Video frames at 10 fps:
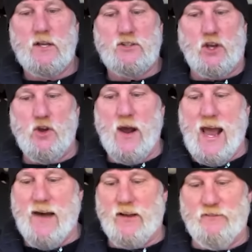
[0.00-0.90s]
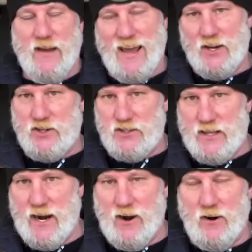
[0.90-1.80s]
So you have advantages
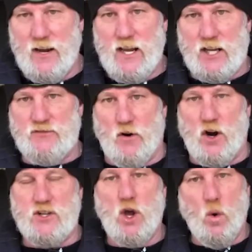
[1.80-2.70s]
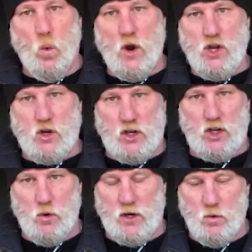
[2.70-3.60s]
there as far as what you can
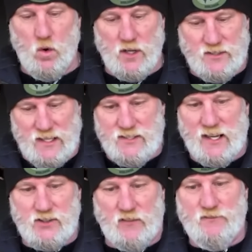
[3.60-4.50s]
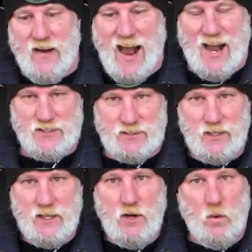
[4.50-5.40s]
do in the woods. These things are fast.
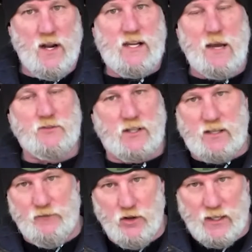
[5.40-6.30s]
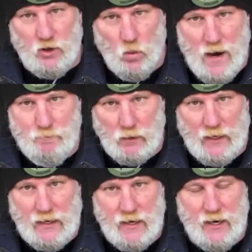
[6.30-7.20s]
When it comes to, if you get the right
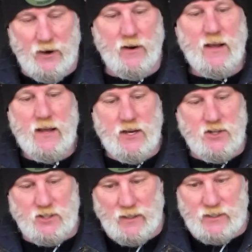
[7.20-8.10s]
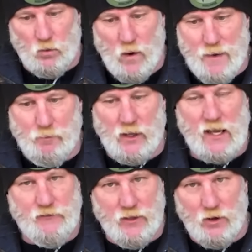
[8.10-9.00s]
blade in here and you select the right
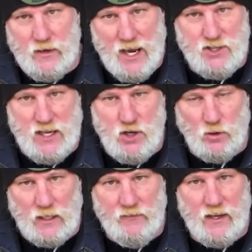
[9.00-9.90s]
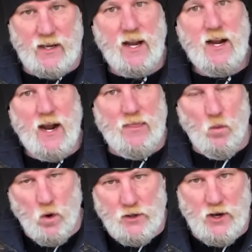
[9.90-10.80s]
blade for the location that you live in and the
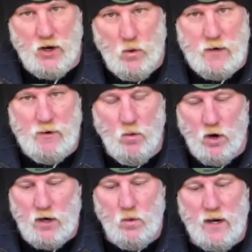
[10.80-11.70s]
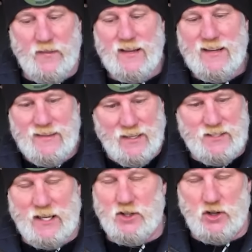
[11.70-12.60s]
wood that you're going to be working with, these
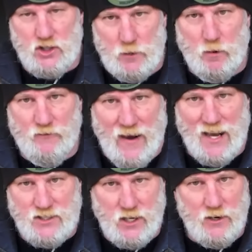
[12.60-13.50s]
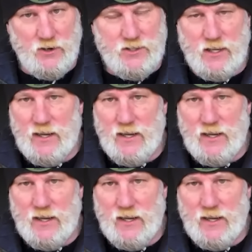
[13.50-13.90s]
things are super fast cutters